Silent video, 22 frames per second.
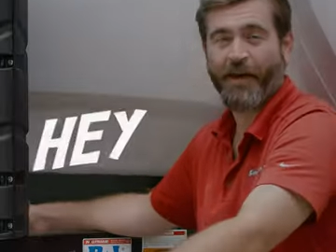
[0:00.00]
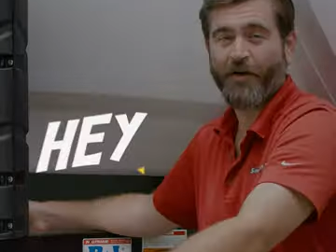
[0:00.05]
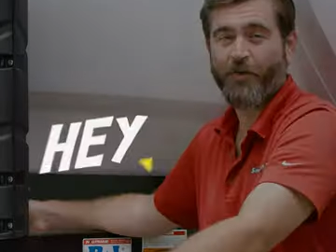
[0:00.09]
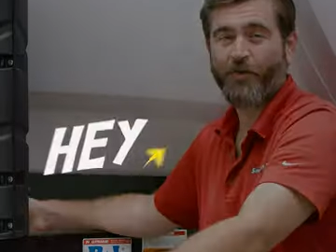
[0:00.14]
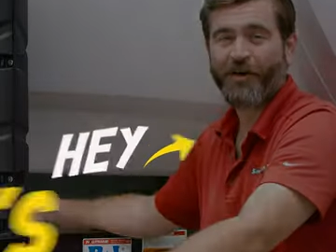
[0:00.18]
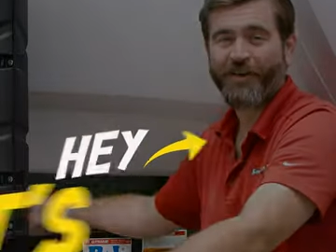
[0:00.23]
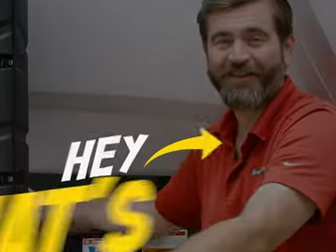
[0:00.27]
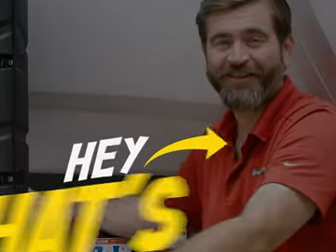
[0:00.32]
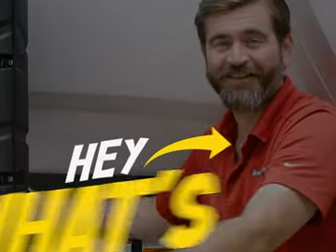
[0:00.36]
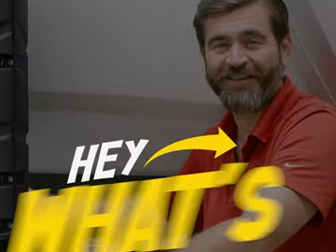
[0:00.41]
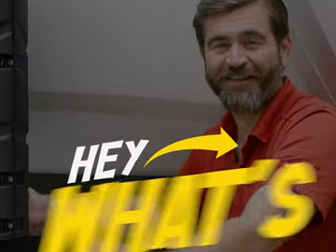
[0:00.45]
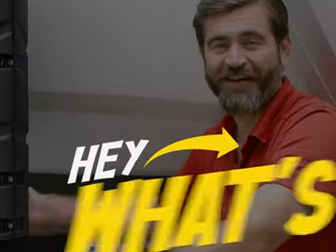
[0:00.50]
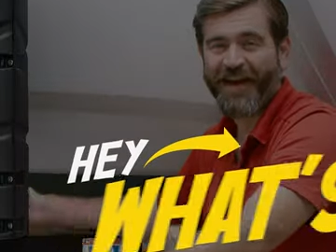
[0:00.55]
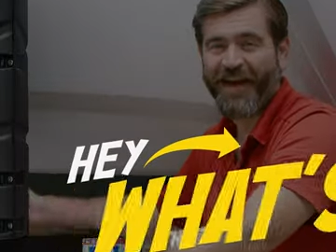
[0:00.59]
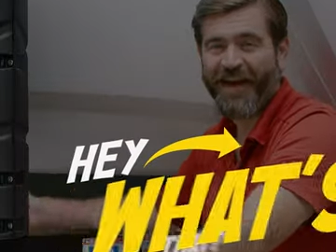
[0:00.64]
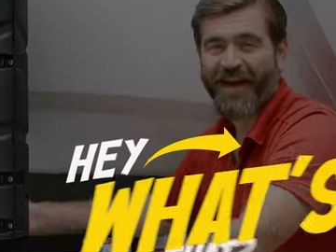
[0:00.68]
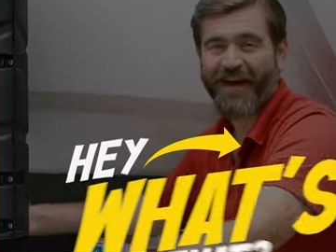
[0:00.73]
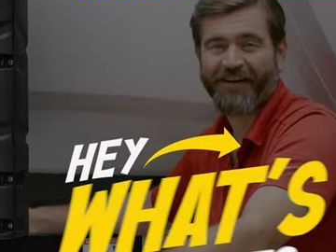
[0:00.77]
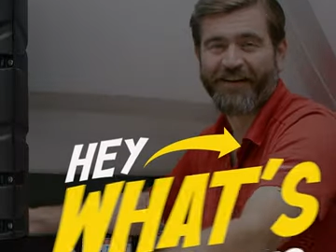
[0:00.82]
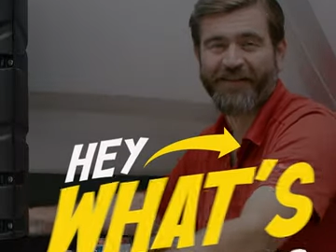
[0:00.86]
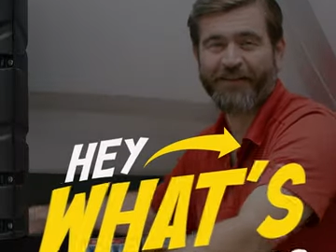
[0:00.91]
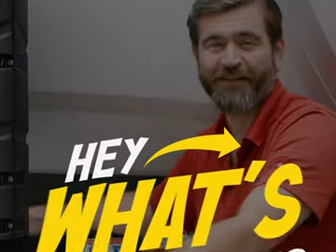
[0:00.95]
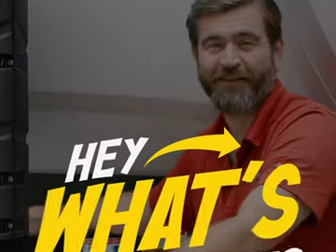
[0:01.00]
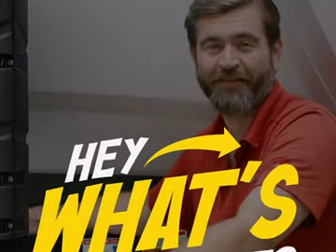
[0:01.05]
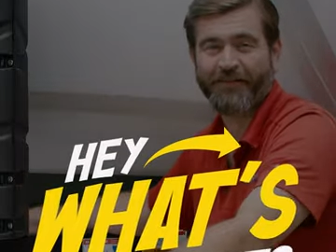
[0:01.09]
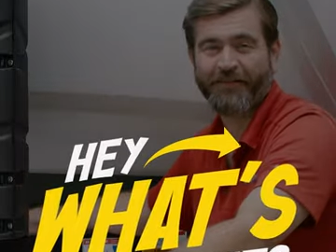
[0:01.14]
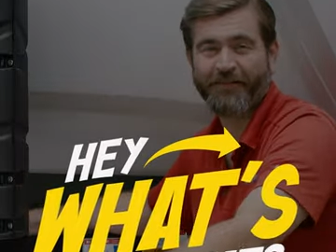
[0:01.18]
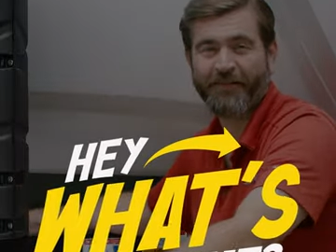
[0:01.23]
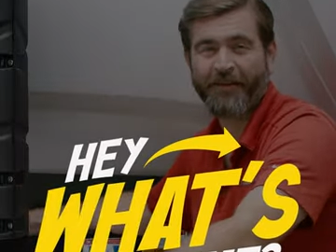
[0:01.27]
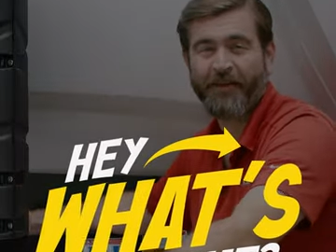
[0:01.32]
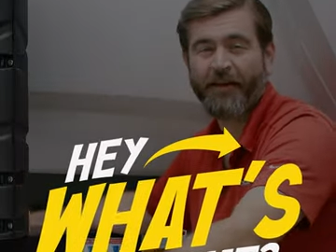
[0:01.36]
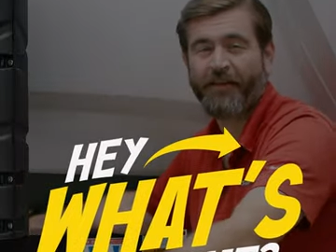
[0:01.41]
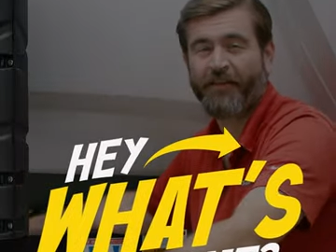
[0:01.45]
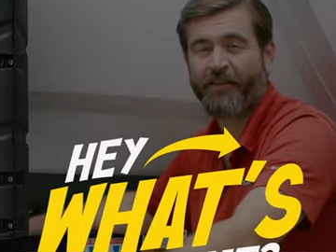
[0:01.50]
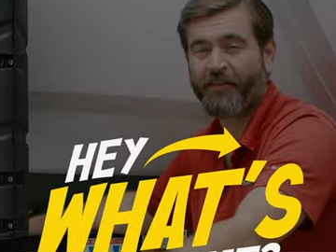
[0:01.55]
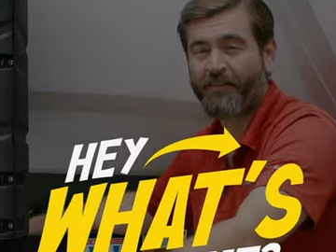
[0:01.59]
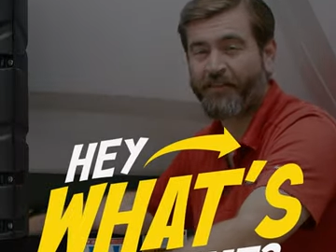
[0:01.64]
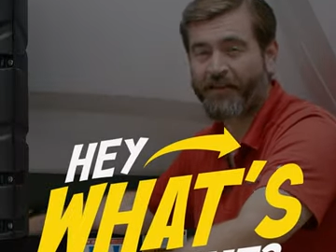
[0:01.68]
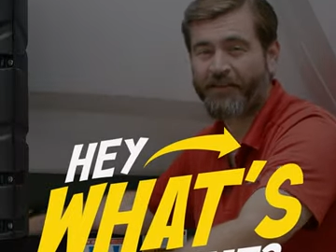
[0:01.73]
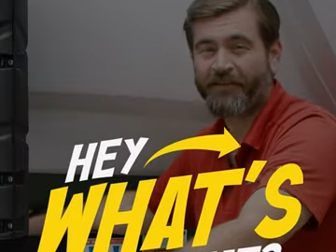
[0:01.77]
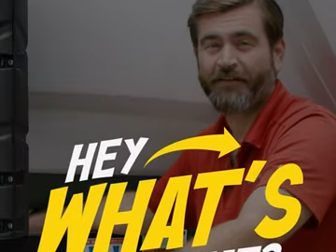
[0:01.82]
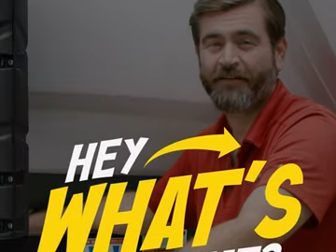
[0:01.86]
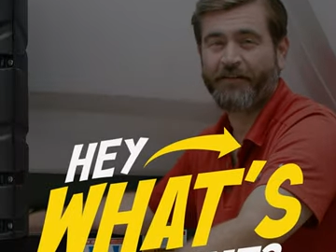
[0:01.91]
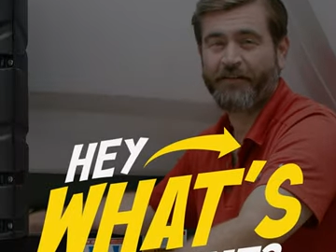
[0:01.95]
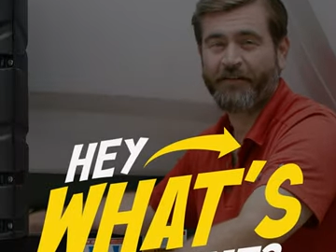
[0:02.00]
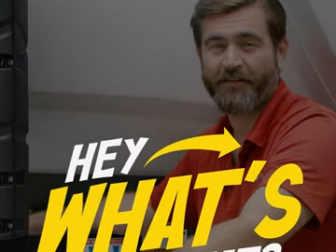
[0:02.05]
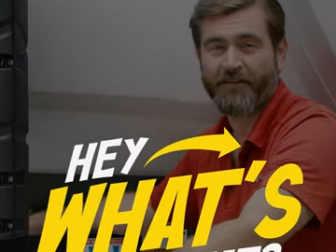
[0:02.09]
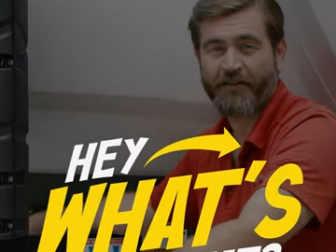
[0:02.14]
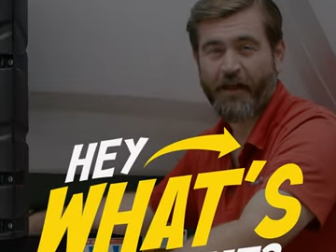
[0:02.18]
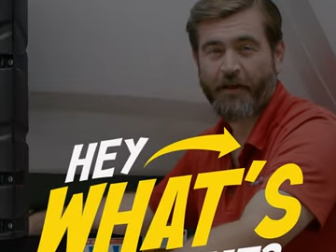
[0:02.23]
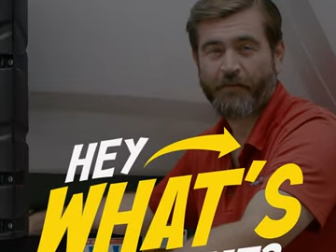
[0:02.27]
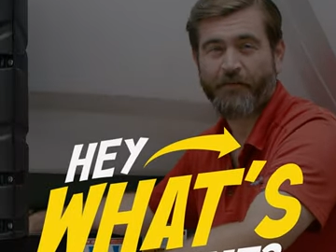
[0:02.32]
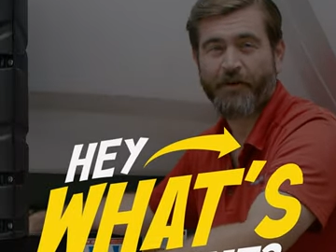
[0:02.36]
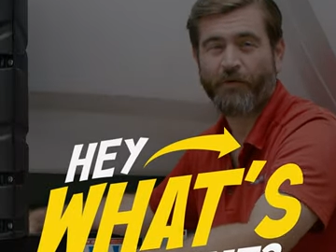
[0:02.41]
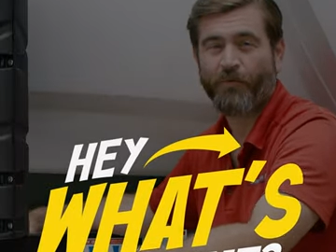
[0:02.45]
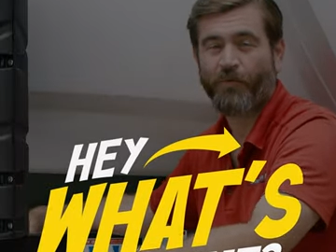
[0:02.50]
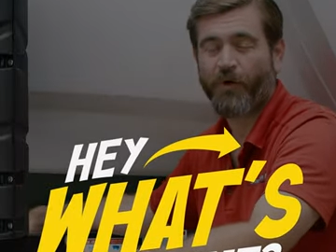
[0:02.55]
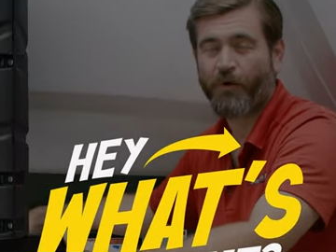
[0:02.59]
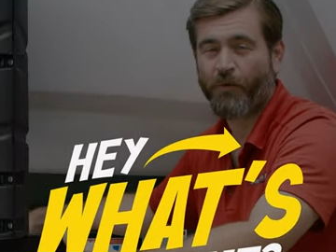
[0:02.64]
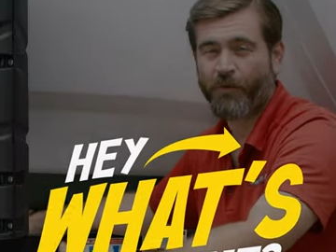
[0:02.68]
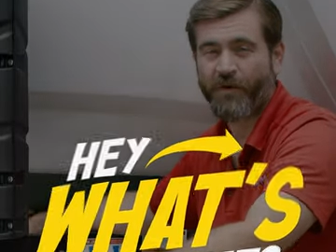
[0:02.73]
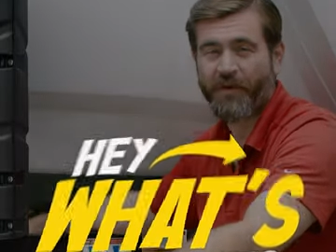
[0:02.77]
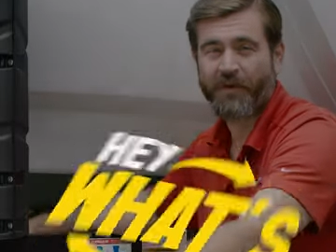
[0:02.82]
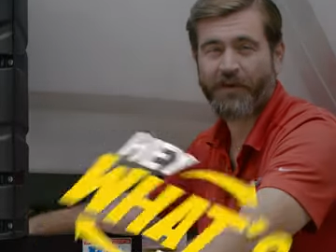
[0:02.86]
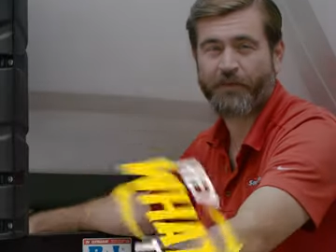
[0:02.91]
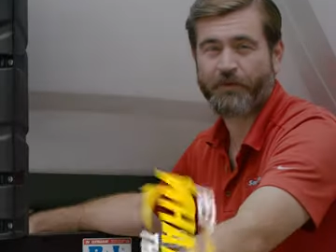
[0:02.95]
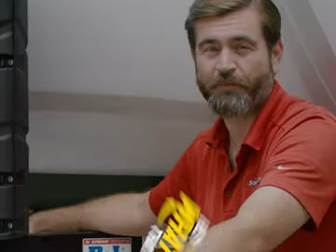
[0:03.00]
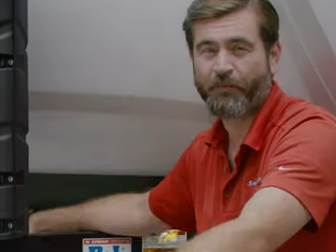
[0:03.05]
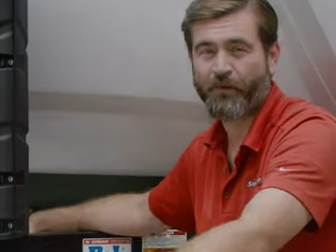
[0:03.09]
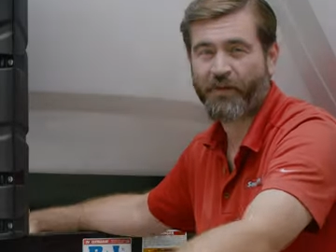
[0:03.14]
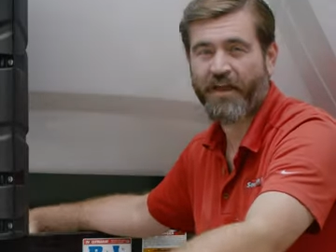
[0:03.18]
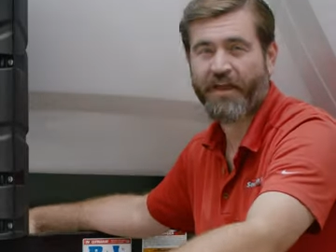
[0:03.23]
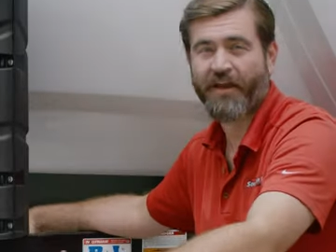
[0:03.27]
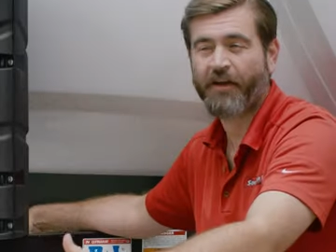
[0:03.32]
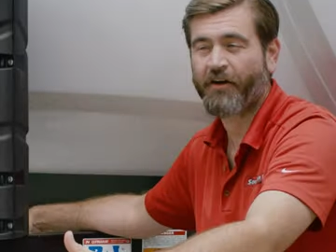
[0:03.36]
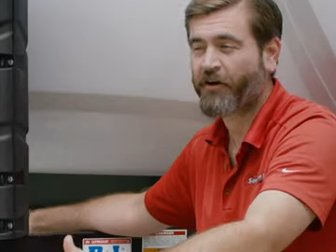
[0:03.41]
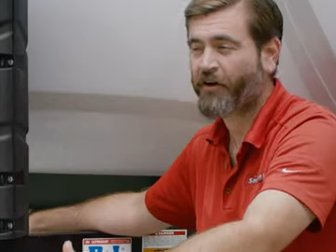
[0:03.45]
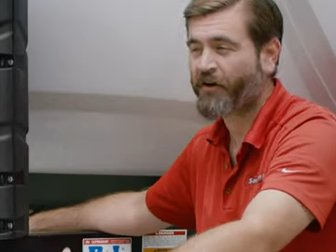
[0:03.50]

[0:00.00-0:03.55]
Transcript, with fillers: what's that? This is a segment where we explain